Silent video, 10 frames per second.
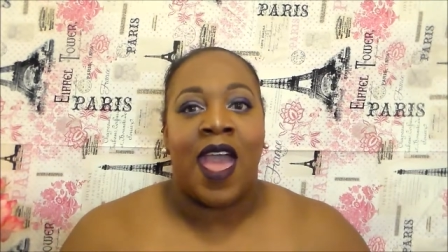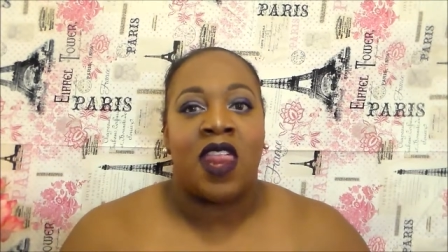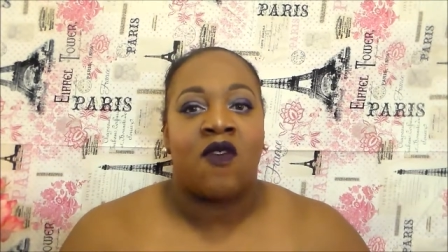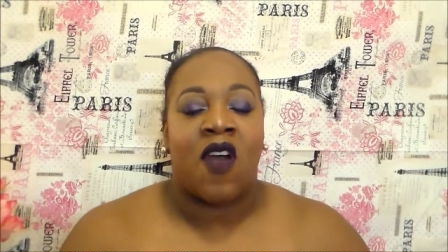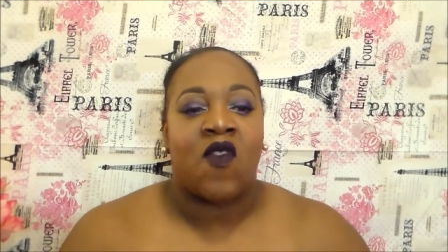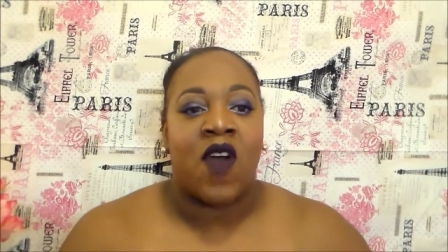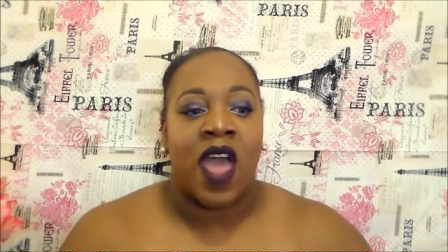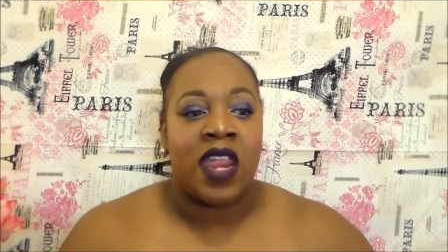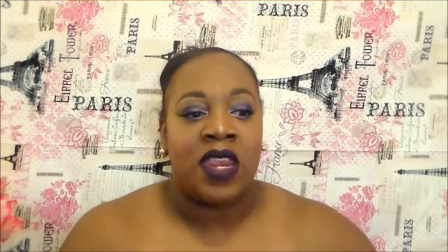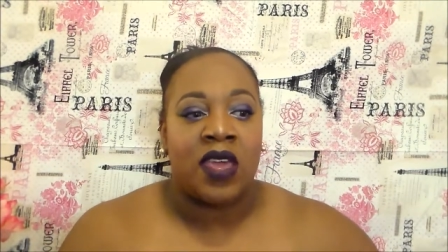And if I
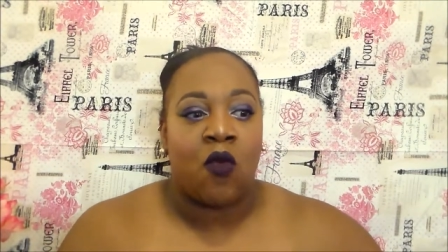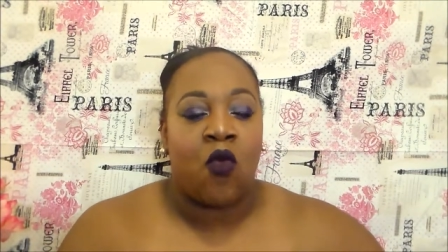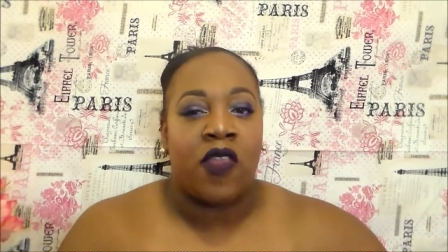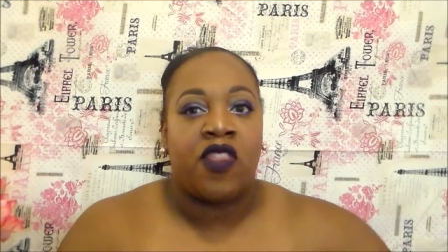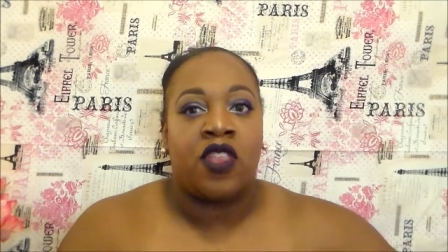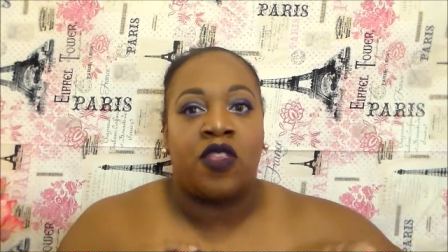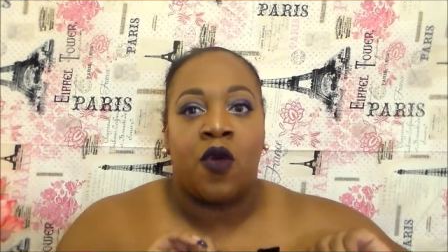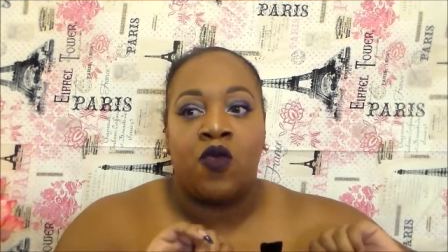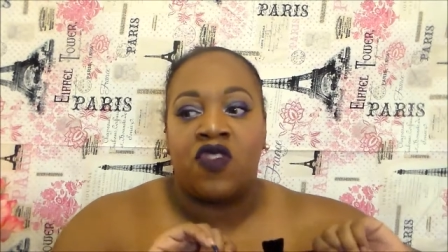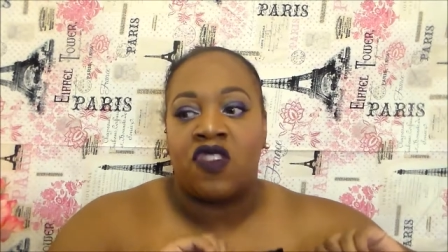find what the
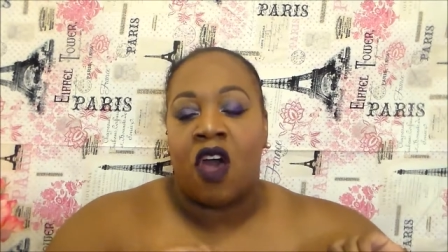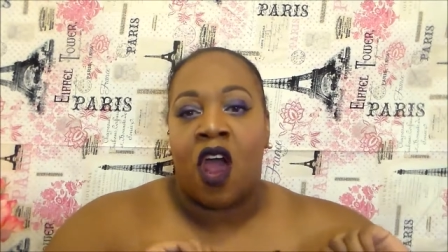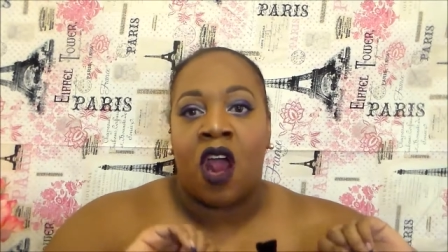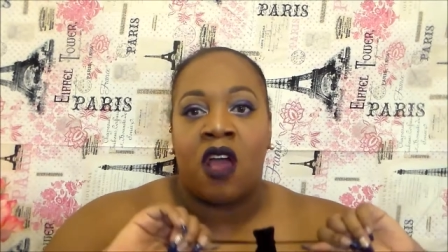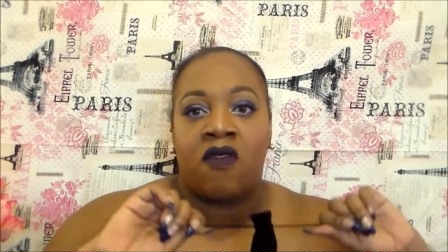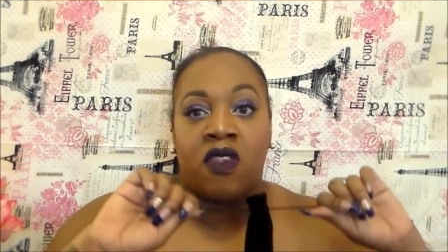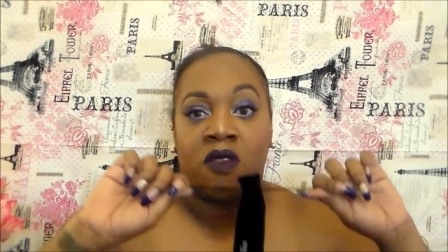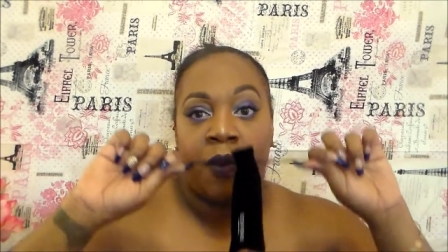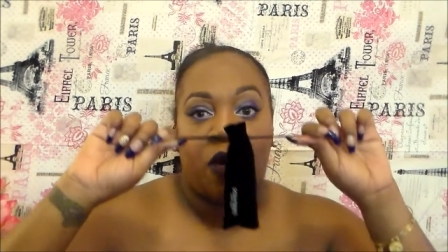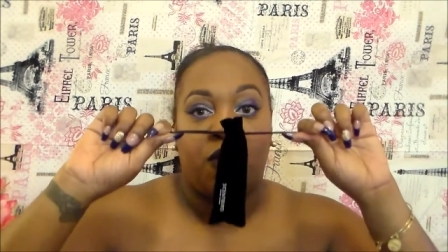notes are of
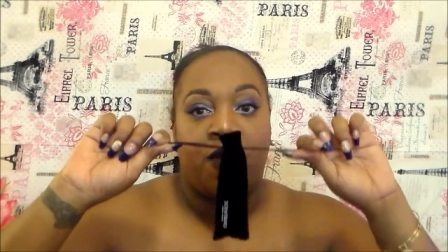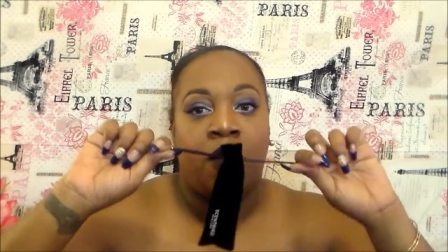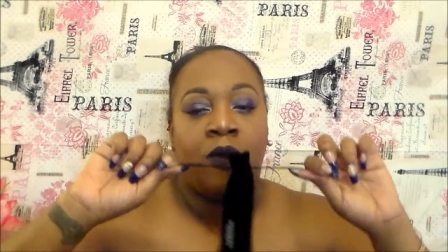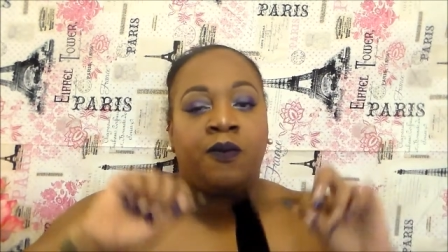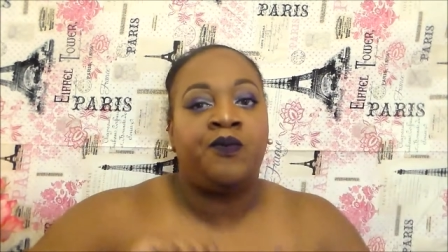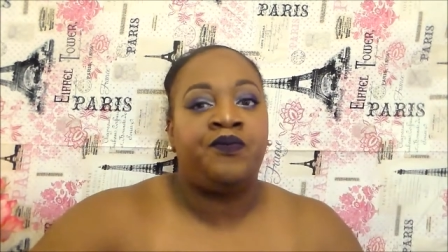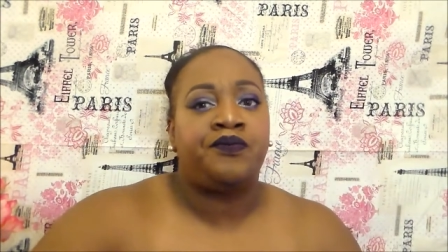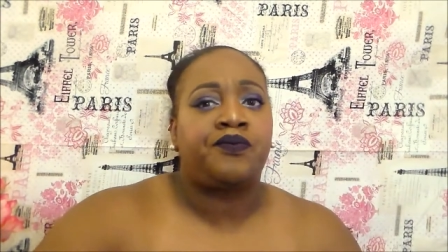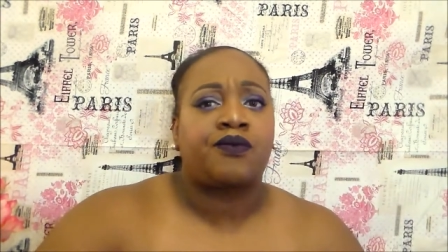this perfume,